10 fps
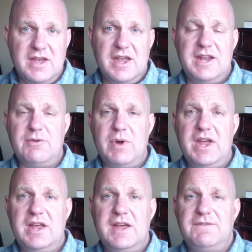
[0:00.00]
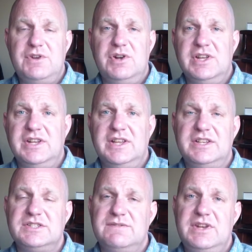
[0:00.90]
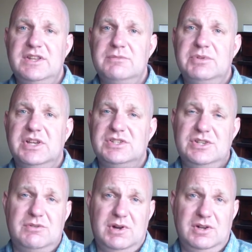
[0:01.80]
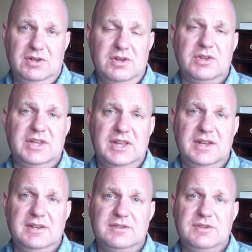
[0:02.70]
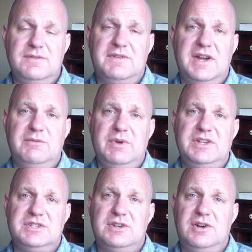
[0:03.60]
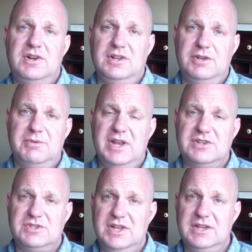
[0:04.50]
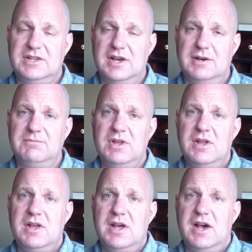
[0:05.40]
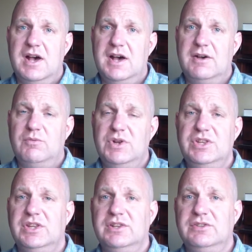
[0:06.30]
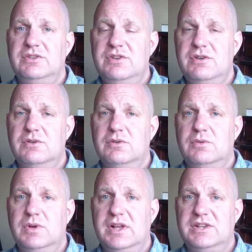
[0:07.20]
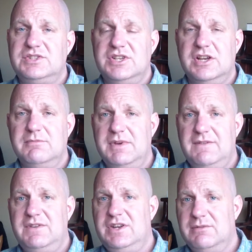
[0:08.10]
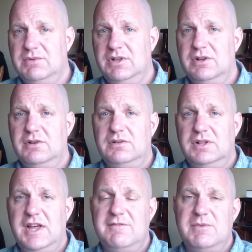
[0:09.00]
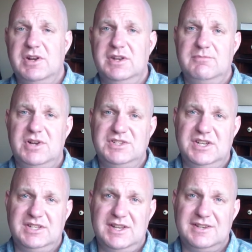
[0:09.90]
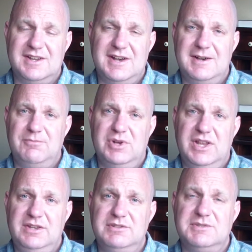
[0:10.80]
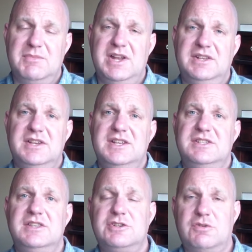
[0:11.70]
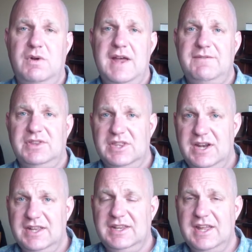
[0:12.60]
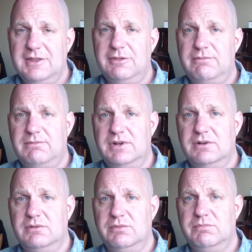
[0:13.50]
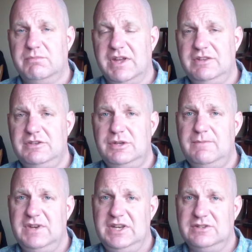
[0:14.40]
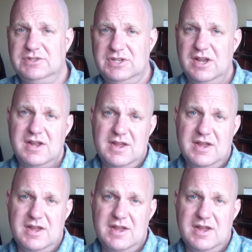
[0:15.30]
Anyway, if you're looking at this video because you are looking to find ways to earn a little bit extra income, what you can do is check out my video below, livemarketingproject.com. What I do is monetize the traffic that I get through my YouTube videos,